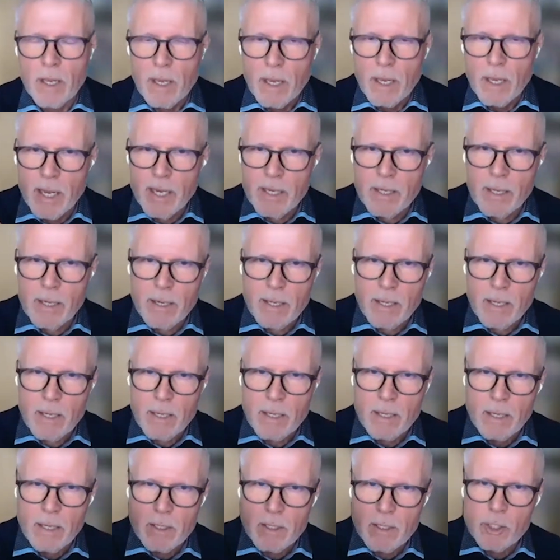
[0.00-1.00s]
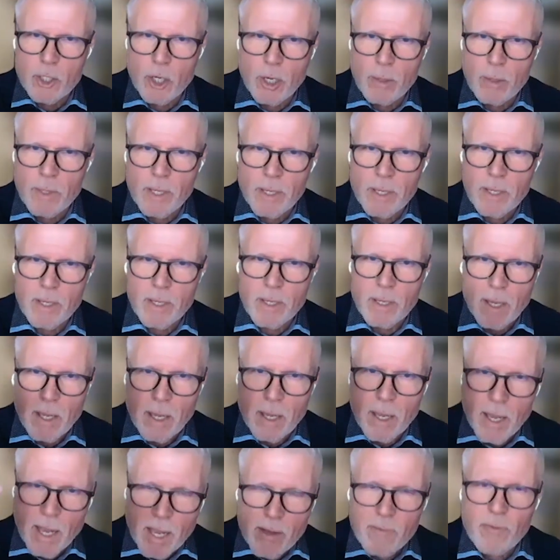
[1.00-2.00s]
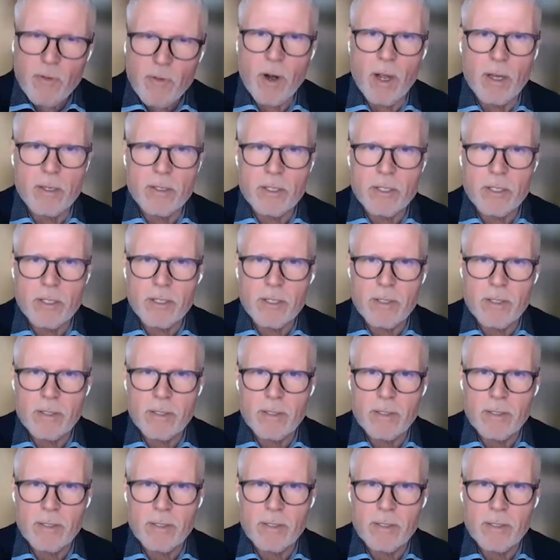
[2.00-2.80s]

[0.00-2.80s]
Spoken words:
Italy, Germany, and France,